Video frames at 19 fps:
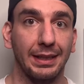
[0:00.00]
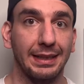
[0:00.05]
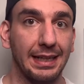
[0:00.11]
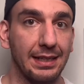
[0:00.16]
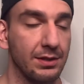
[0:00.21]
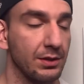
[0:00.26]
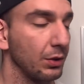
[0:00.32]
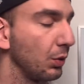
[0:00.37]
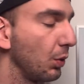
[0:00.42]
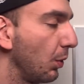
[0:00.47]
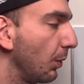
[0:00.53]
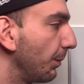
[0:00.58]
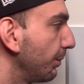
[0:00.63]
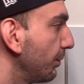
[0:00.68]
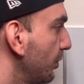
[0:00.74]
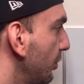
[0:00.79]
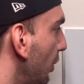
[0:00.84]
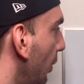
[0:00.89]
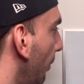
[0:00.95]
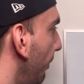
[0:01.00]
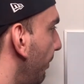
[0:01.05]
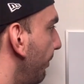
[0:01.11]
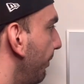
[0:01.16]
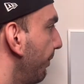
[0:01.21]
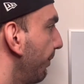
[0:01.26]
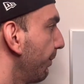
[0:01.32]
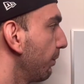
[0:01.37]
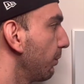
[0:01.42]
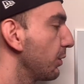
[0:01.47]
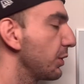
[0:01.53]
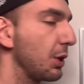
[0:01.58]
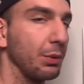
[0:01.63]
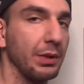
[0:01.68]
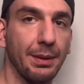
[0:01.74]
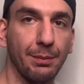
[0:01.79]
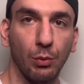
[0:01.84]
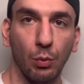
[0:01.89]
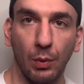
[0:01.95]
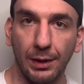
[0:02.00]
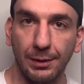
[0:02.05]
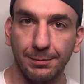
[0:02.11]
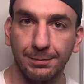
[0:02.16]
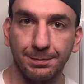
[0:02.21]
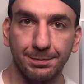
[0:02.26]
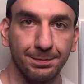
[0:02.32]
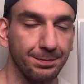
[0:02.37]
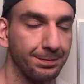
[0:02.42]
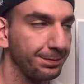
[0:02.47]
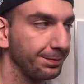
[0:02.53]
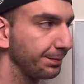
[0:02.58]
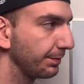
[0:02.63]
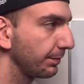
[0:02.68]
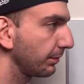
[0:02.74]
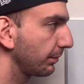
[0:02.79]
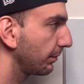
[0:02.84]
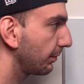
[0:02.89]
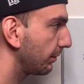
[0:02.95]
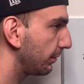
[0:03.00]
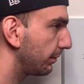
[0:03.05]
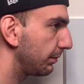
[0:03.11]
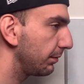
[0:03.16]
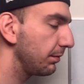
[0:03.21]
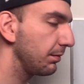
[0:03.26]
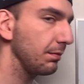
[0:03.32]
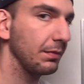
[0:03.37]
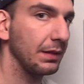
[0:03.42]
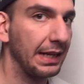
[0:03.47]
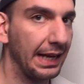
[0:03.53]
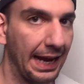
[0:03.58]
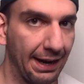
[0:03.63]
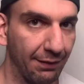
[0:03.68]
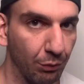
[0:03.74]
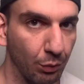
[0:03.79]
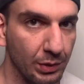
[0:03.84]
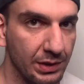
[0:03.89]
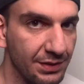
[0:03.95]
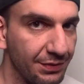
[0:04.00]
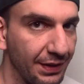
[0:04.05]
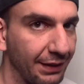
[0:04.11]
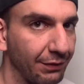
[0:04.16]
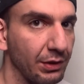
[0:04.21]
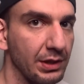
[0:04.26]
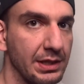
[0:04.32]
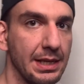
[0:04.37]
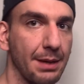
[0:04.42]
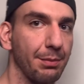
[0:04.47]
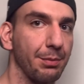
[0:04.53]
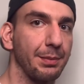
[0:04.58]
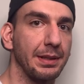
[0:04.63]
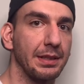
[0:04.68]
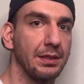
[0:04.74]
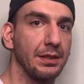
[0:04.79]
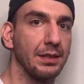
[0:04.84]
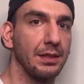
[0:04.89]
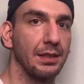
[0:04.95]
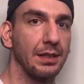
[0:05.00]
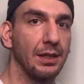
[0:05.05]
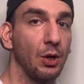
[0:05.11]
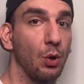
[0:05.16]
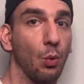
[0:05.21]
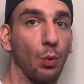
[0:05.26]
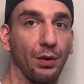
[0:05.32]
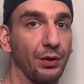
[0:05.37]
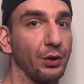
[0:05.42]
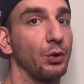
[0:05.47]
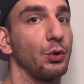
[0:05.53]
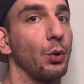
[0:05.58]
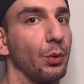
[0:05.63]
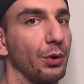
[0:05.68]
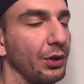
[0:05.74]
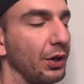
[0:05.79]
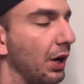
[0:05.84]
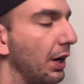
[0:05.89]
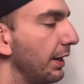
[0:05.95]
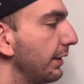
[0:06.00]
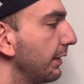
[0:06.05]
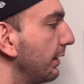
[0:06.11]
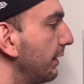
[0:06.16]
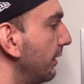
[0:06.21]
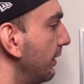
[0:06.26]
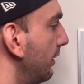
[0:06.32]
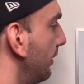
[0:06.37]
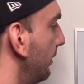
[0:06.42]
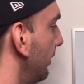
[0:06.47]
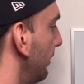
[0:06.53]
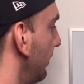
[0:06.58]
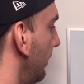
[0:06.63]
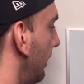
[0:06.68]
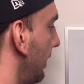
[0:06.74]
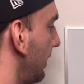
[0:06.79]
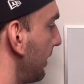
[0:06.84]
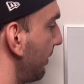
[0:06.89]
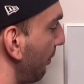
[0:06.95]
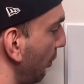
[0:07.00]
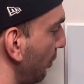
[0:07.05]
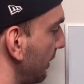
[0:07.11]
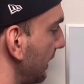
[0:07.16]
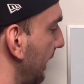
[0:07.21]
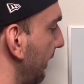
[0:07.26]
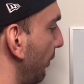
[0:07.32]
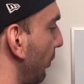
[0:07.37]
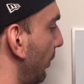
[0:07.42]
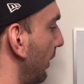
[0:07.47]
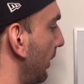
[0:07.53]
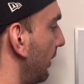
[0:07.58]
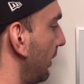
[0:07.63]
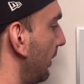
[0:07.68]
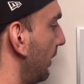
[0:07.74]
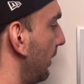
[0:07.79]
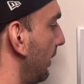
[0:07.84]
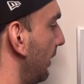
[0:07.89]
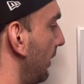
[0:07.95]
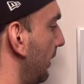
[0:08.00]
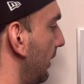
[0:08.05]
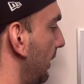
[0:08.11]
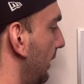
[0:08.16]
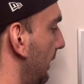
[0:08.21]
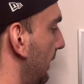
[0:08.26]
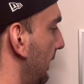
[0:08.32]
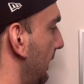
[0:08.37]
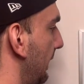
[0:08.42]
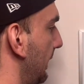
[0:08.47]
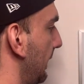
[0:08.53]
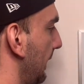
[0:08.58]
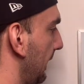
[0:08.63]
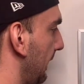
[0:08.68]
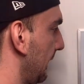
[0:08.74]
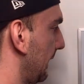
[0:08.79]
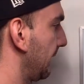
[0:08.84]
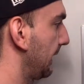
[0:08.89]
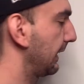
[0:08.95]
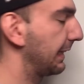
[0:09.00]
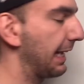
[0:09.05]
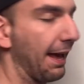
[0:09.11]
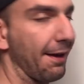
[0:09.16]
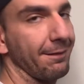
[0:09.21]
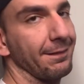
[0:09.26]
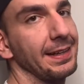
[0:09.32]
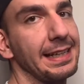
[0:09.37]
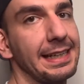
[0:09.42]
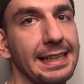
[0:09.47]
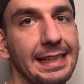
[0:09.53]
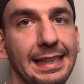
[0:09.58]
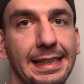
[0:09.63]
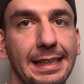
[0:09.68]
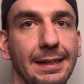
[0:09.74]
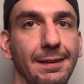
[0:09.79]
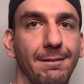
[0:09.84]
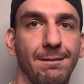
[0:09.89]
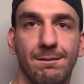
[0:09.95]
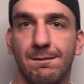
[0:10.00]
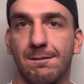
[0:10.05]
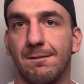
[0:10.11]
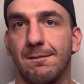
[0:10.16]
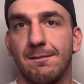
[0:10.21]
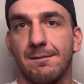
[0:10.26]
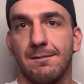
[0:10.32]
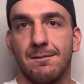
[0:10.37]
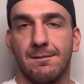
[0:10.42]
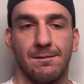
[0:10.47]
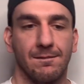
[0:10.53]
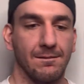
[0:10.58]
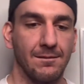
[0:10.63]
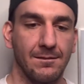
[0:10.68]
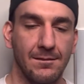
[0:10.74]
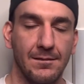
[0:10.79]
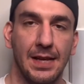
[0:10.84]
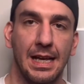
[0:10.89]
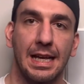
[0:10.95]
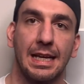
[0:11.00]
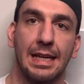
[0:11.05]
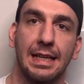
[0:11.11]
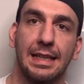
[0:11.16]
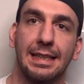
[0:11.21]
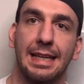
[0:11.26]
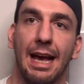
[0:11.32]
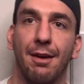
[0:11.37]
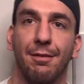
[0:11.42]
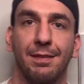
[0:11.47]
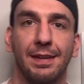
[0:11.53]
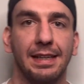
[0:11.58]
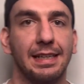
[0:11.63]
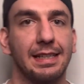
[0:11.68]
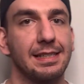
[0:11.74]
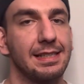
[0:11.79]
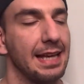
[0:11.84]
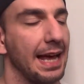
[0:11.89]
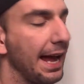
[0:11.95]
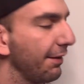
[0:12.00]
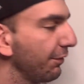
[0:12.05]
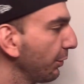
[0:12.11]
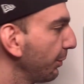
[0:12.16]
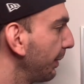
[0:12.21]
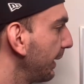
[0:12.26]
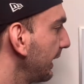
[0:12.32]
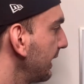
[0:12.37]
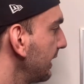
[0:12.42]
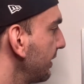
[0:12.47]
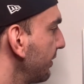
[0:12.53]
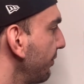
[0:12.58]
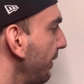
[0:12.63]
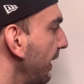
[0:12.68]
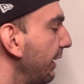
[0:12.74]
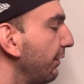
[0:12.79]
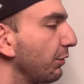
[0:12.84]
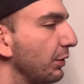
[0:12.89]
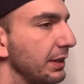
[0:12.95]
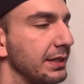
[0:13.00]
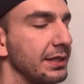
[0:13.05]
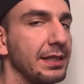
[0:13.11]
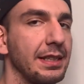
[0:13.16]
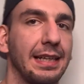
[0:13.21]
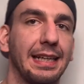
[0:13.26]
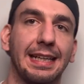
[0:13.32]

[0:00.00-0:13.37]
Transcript: That's the goal. So I'll start with number one, everyone's favorite supplement, whether you know it or not. I say mostly everyone. Caffeine. Caffeine is everybody's favorite.